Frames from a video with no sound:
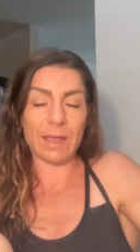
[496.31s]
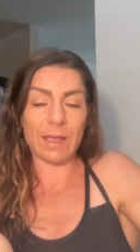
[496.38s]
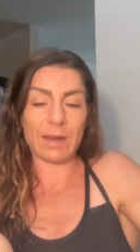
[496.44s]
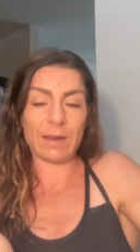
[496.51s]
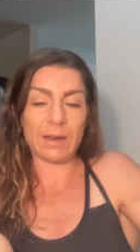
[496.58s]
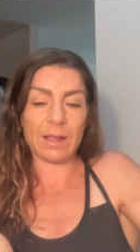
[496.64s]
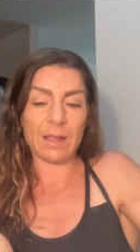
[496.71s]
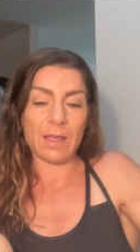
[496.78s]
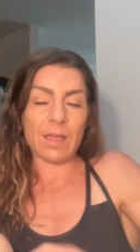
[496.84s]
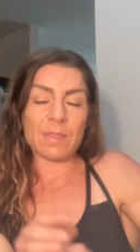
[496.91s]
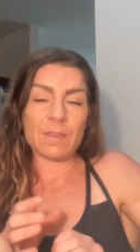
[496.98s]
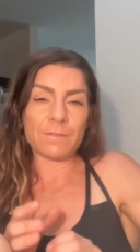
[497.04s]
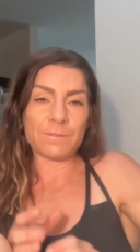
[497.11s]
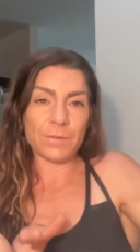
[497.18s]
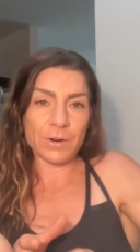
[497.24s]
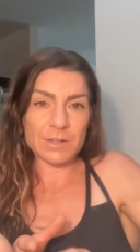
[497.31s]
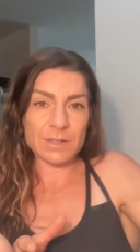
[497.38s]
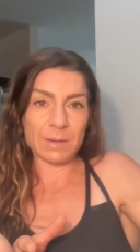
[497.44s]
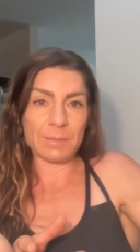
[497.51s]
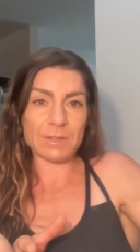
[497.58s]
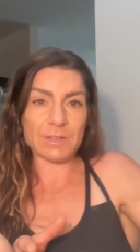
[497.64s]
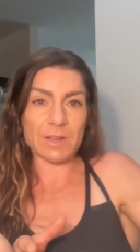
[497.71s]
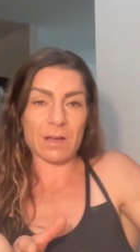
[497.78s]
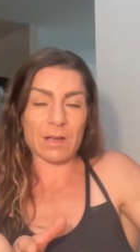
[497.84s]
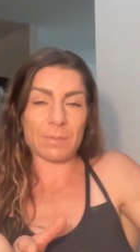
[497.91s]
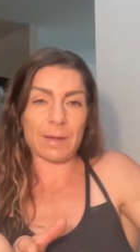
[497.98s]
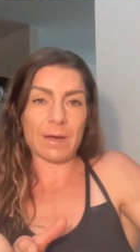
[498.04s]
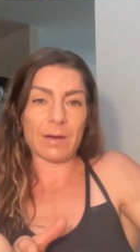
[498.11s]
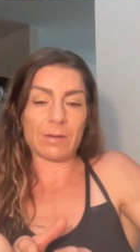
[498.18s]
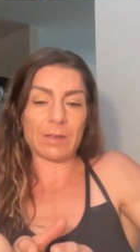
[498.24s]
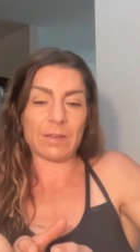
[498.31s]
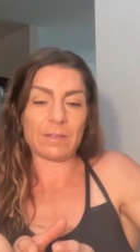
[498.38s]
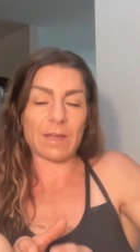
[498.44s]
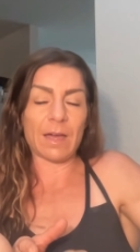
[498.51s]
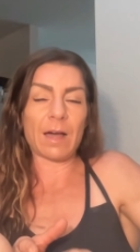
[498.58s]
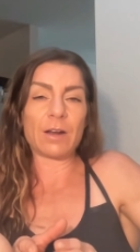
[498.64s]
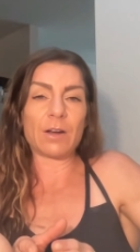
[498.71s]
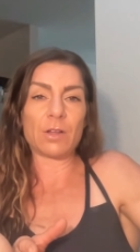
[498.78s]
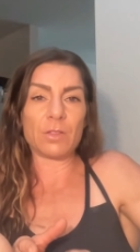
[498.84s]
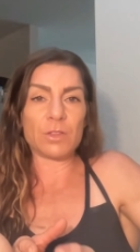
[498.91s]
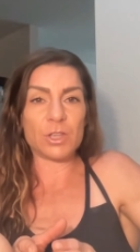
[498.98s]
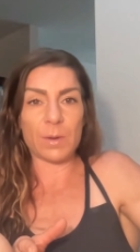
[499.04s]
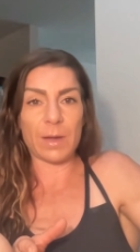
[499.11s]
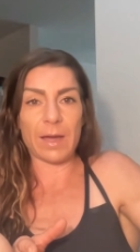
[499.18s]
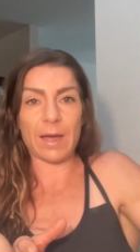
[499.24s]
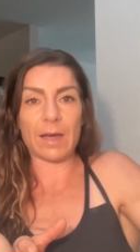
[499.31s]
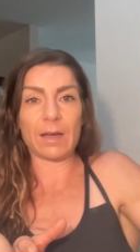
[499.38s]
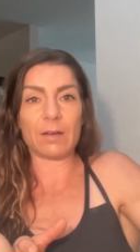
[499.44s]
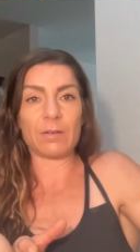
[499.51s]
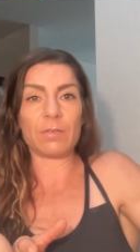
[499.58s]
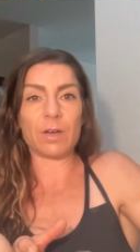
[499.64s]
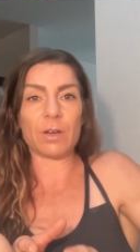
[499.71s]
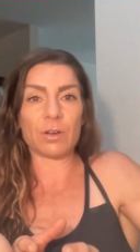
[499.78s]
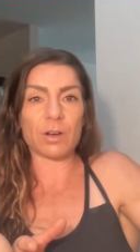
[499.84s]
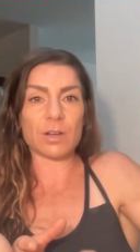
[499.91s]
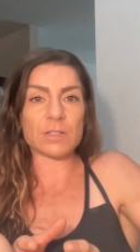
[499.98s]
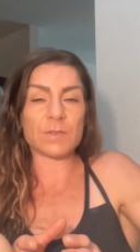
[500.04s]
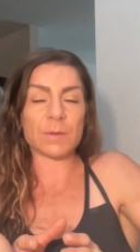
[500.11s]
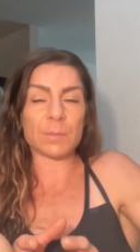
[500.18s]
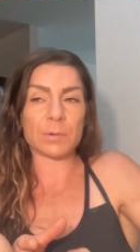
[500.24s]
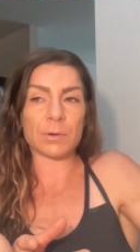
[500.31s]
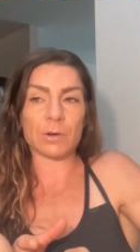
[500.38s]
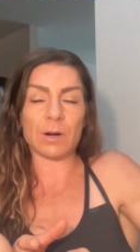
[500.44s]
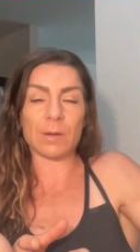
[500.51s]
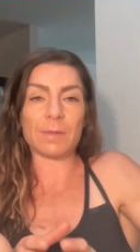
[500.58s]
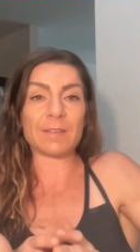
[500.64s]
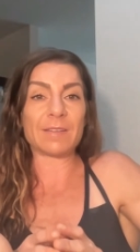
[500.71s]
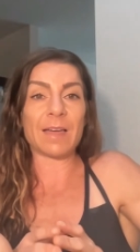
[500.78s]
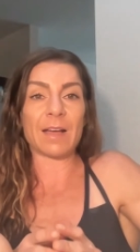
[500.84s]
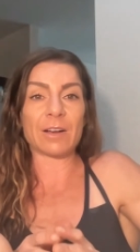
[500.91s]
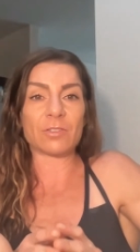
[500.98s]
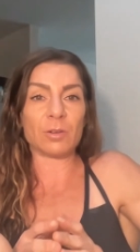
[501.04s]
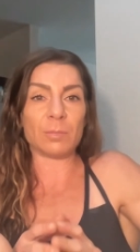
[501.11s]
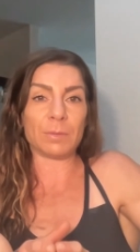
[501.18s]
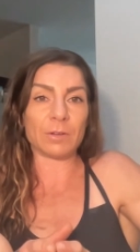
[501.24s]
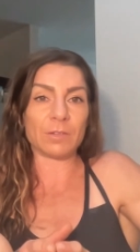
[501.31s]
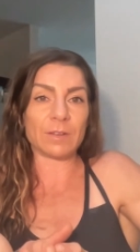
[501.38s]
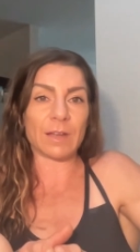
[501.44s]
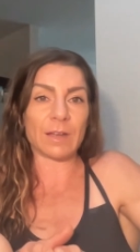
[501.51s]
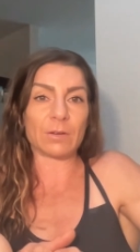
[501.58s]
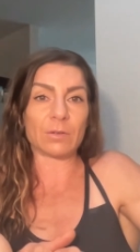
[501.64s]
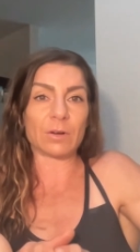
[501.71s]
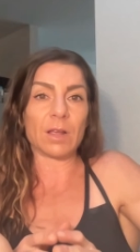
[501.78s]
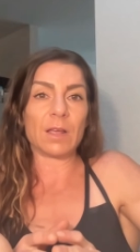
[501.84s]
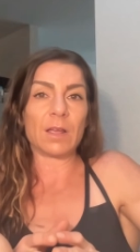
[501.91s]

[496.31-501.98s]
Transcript: And the first thing I'm going to talk about is how to know that you have a CrossFit program that's actually built out